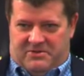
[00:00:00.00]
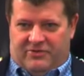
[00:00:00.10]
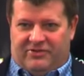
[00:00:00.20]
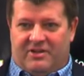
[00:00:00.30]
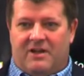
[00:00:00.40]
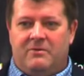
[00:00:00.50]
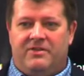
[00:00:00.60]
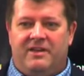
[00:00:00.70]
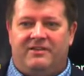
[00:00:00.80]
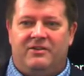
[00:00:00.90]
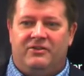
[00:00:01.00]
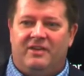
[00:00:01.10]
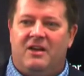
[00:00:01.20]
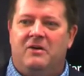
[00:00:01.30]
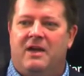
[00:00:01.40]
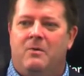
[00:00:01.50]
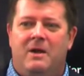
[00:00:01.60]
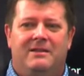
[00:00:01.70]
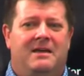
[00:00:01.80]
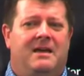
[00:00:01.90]
You're stuck with this and you're saying, okay,
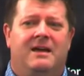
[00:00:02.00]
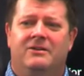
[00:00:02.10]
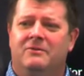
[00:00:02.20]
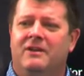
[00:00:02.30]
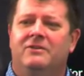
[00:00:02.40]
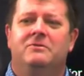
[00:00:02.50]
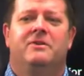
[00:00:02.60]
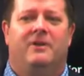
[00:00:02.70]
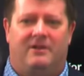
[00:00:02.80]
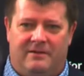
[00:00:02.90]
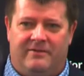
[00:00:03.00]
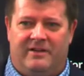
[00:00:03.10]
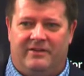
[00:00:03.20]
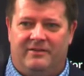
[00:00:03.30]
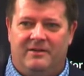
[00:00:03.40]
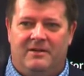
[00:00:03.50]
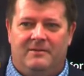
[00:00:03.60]
what the heck do I do with all of this?